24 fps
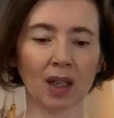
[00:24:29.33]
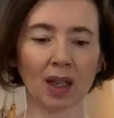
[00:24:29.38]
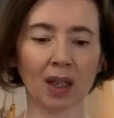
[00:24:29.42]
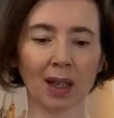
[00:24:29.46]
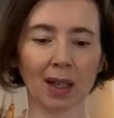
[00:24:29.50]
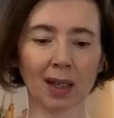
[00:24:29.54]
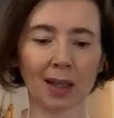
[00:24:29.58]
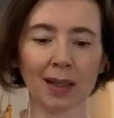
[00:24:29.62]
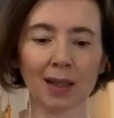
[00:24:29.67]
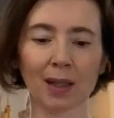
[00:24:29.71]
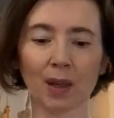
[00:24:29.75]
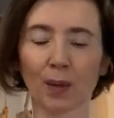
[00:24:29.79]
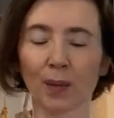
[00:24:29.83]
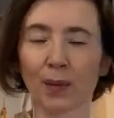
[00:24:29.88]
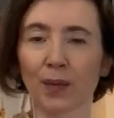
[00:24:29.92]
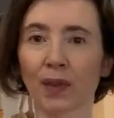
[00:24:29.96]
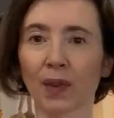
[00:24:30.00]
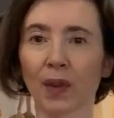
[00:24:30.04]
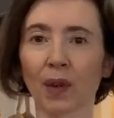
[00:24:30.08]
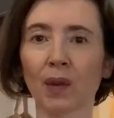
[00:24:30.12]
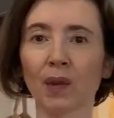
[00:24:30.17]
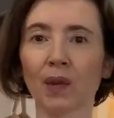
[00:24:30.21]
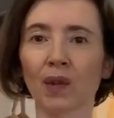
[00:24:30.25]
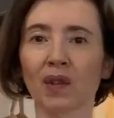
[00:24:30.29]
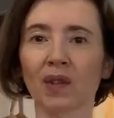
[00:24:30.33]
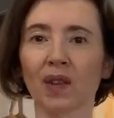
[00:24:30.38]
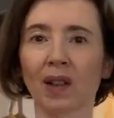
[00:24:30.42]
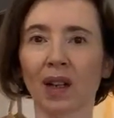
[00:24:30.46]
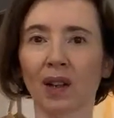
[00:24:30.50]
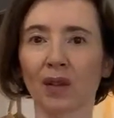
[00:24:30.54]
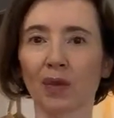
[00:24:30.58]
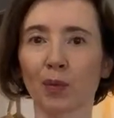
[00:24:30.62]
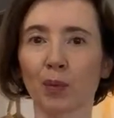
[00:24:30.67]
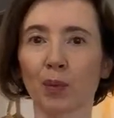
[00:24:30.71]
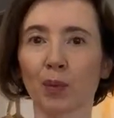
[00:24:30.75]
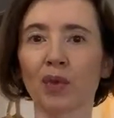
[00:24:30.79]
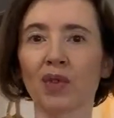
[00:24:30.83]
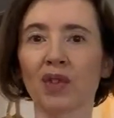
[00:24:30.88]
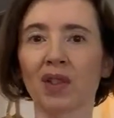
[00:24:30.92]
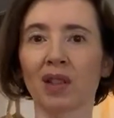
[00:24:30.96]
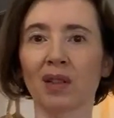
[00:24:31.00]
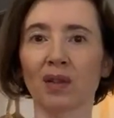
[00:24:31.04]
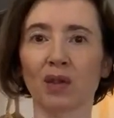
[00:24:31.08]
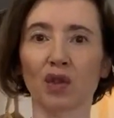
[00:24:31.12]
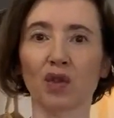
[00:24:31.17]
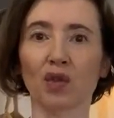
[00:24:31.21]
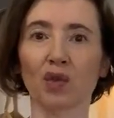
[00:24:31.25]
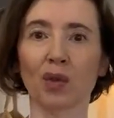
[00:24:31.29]
any of those that i've put
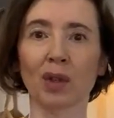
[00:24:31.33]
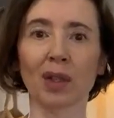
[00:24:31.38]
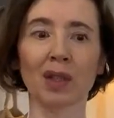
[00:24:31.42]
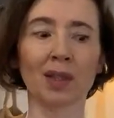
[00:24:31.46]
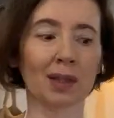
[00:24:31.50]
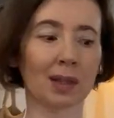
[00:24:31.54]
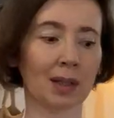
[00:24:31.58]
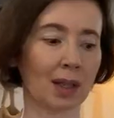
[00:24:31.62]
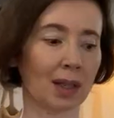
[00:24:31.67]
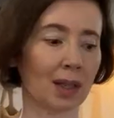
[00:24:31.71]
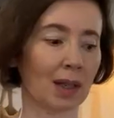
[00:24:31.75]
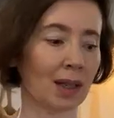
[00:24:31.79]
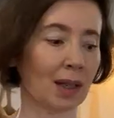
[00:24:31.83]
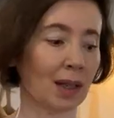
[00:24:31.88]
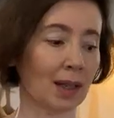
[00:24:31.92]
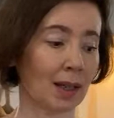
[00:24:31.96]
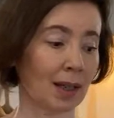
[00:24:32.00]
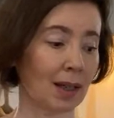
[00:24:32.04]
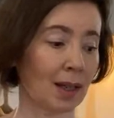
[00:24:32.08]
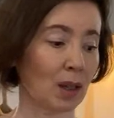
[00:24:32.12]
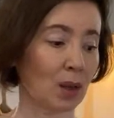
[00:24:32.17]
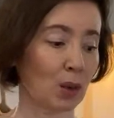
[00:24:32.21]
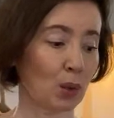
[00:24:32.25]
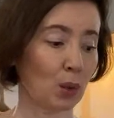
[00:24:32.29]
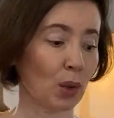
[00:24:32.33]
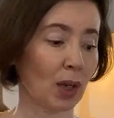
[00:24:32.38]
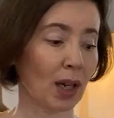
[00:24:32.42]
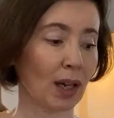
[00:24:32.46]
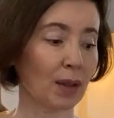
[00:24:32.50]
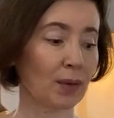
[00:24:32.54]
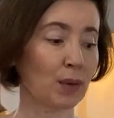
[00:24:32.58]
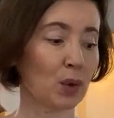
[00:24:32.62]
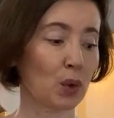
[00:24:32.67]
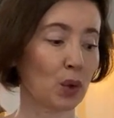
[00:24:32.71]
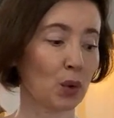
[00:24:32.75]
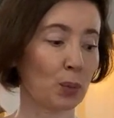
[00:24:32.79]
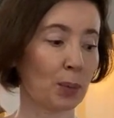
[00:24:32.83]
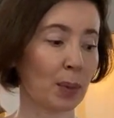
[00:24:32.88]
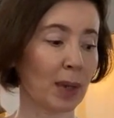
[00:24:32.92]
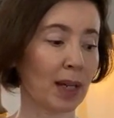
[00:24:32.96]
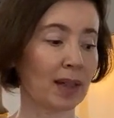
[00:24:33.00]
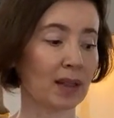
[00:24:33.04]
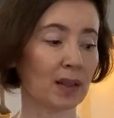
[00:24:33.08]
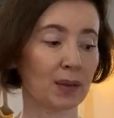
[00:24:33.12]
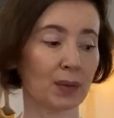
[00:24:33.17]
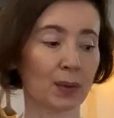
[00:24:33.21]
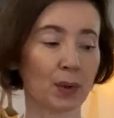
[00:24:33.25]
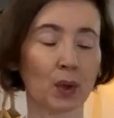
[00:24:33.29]
in the dressing you have your
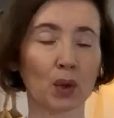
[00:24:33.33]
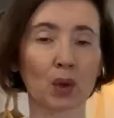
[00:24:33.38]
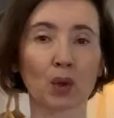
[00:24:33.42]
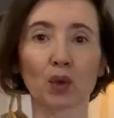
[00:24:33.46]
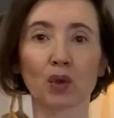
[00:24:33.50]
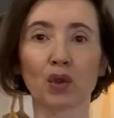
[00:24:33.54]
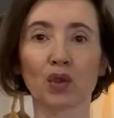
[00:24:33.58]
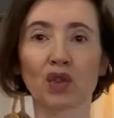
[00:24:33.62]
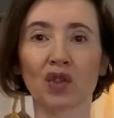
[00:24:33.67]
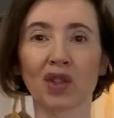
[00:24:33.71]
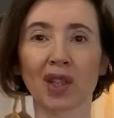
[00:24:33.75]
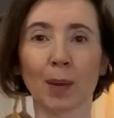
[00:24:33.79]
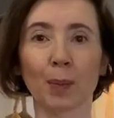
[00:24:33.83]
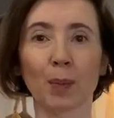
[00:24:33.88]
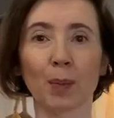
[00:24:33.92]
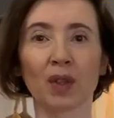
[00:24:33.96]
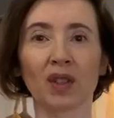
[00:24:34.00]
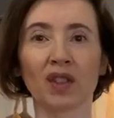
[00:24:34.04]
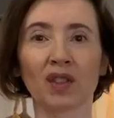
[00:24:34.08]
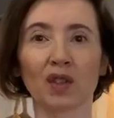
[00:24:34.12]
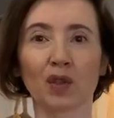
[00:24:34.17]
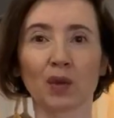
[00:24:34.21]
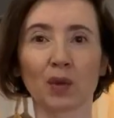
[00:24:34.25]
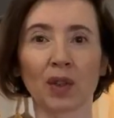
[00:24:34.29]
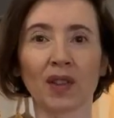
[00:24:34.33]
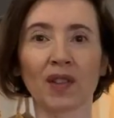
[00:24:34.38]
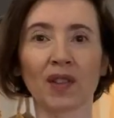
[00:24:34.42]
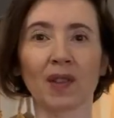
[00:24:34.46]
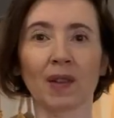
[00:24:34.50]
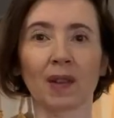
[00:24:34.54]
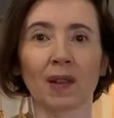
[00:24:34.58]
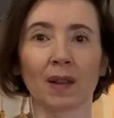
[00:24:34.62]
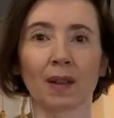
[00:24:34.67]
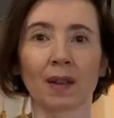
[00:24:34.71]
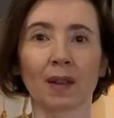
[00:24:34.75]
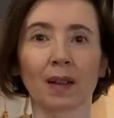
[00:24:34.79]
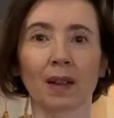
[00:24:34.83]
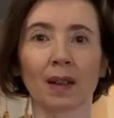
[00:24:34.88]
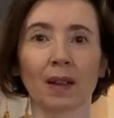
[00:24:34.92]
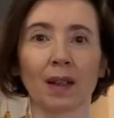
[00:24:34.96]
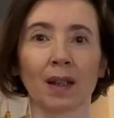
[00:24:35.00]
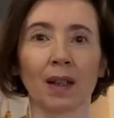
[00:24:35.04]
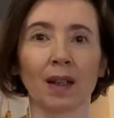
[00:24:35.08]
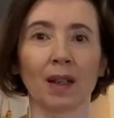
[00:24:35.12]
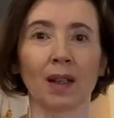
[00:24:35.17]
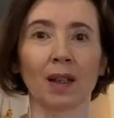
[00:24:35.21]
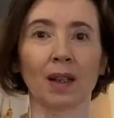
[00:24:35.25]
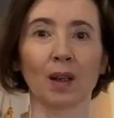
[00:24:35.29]
base for a good japanese dressing
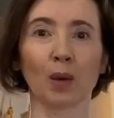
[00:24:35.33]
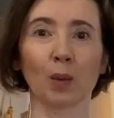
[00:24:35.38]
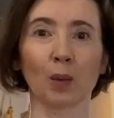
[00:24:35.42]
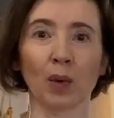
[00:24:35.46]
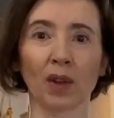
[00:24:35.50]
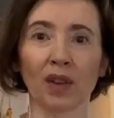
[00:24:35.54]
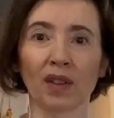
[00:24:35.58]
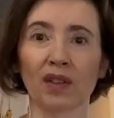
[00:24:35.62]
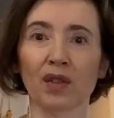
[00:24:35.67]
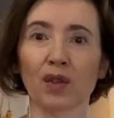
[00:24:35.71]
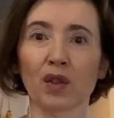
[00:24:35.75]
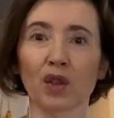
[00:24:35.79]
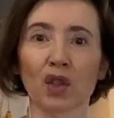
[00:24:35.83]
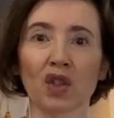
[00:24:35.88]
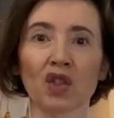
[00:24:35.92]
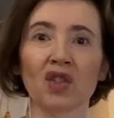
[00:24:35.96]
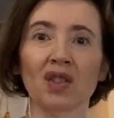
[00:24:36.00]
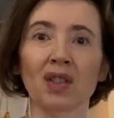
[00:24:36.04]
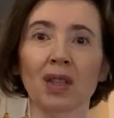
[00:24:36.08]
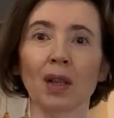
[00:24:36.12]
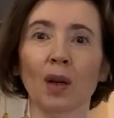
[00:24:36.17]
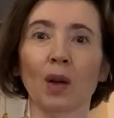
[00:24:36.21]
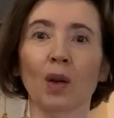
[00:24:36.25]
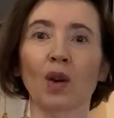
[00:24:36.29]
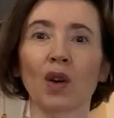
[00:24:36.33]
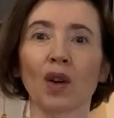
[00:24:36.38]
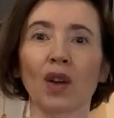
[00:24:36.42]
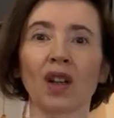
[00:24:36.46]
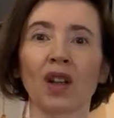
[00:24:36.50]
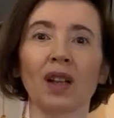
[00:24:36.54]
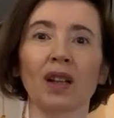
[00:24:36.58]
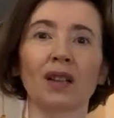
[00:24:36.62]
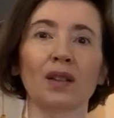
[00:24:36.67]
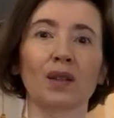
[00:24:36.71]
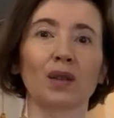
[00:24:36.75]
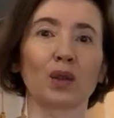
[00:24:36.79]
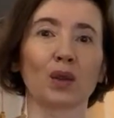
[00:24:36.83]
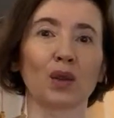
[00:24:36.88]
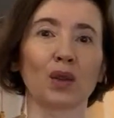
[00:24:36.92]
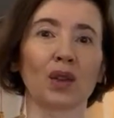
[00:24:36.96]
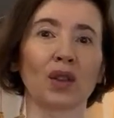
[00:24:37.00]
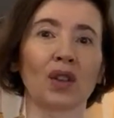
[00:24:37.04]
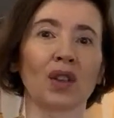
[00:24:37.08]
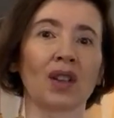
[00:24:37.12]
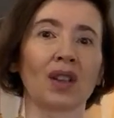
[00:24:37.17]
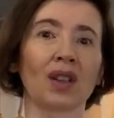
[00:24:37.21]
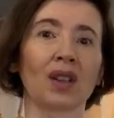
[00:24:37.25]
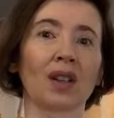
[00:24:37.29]
with just the oil
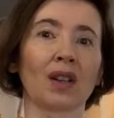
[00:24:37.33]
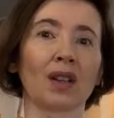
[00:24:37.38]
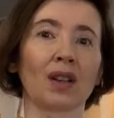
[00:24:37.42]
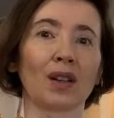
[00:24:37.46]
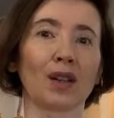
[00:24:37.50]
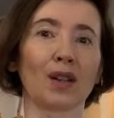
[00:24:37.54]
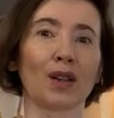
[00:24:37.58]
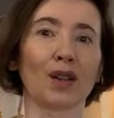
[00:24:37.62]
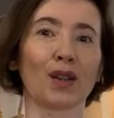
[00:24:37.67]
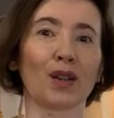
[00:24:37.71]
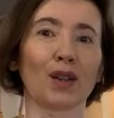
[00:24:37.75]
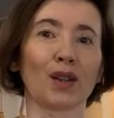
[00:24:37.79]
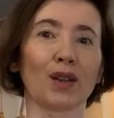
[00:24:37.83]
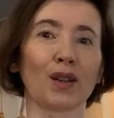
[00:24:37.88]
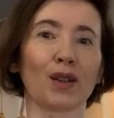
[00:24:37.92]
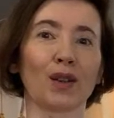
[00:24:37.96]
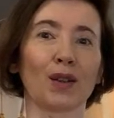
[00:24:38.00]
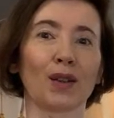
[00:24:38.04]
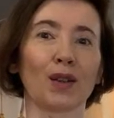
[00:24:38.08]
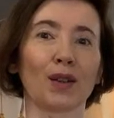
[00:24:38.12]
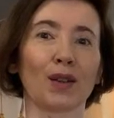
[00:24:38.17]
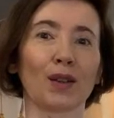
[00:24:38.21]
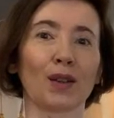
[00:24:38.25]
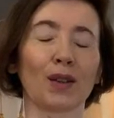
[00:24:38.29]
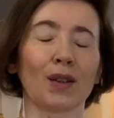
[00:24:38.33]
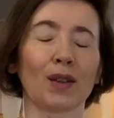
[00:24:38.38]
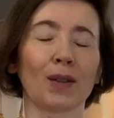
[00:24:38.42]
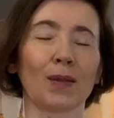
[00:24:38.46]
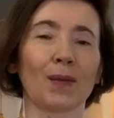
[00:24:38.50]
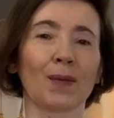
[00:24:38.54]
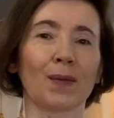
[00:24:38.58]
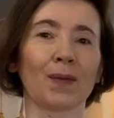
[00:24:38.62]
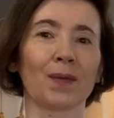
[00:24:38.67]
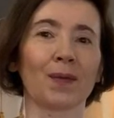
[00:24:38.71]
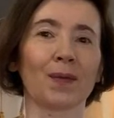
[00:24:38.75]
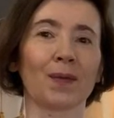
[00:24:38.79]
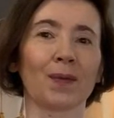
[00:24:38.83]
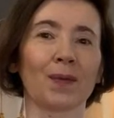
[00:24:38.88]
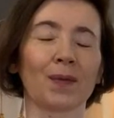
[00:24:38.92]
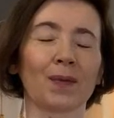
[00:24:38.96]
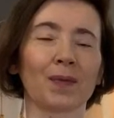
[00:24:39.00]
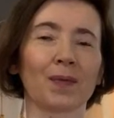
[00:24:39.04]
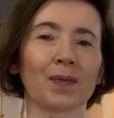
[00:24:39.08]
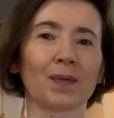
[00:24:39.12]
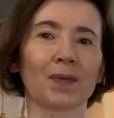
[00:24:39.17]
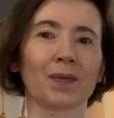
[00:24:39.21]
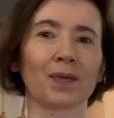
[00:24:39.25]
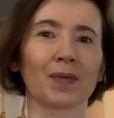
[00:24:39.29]
the
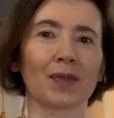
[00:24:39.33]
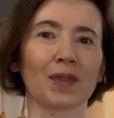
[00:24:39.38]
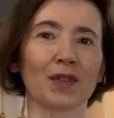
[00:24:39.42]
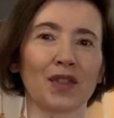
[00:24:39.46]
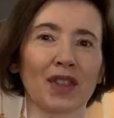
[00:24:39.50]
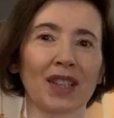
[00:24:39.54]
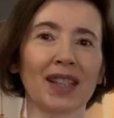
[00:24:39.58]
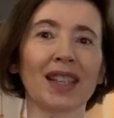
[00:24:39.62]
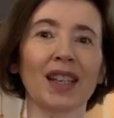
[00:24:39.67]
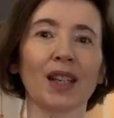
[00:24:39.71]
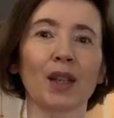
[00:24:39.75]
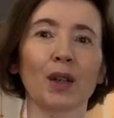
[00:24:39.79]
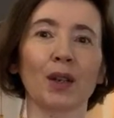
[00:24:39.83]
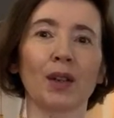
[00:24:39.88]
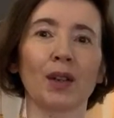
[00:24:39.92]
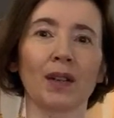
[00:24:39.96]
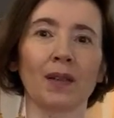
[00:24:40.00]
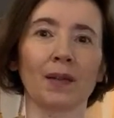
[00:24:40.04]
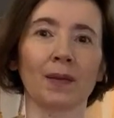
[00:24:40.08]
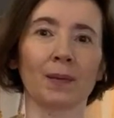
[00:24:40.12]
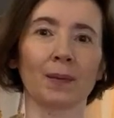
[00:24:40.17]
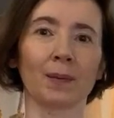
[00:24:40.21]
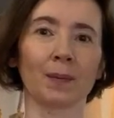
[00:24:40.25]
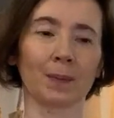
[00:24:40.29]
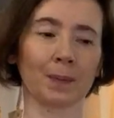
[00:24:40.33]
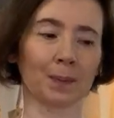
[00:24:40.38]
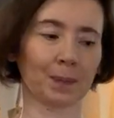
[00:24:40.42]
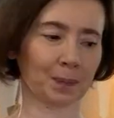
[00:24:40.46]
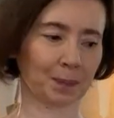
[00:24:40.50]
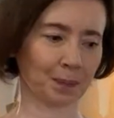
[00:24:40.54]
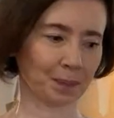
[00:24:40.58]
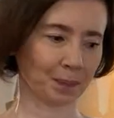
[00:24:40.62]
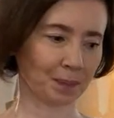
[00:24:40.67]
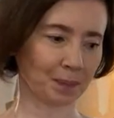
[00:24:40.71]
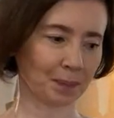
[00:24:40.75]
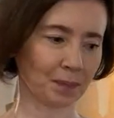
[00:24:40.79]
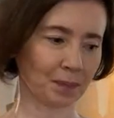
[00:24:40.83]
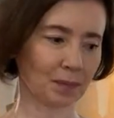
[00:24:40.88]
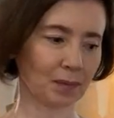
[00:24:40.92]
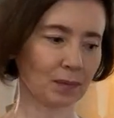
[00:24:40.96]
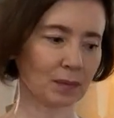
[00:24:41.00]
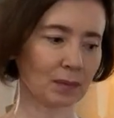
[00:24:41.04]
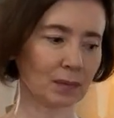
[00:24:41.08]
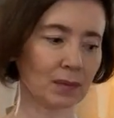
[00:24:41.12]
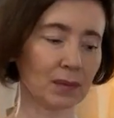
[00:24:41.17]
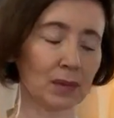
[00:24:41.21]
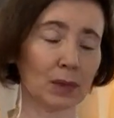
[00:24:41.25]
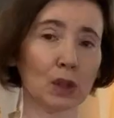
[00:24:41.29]
vinegar
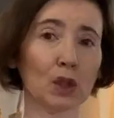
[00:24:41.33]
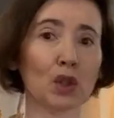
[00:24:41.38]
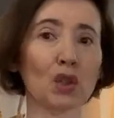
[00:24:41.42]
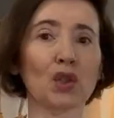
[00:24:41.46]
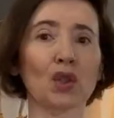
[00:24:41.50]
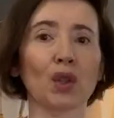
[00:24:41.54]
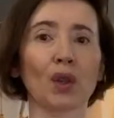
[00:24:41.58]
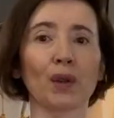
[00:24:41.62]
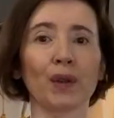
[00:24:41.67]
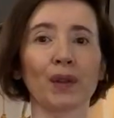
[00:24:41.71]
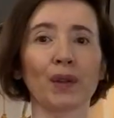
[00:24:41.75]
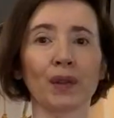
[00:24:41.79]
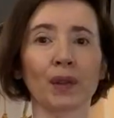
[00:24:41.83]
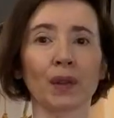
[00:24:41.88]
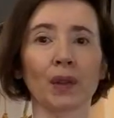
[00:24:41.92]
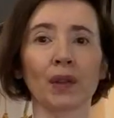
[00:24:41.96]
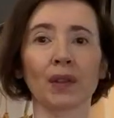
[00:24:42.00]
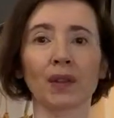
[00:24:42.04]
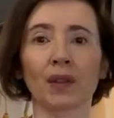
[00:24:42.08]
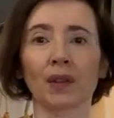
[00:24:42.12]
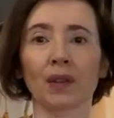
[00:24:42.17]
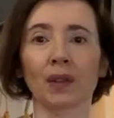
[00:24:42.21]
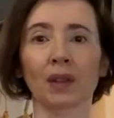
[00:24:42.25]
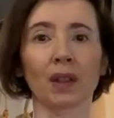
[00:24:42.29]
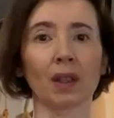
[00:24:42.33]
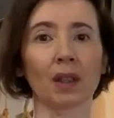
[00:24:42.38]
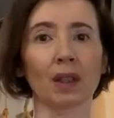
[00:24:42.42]
the soy sauce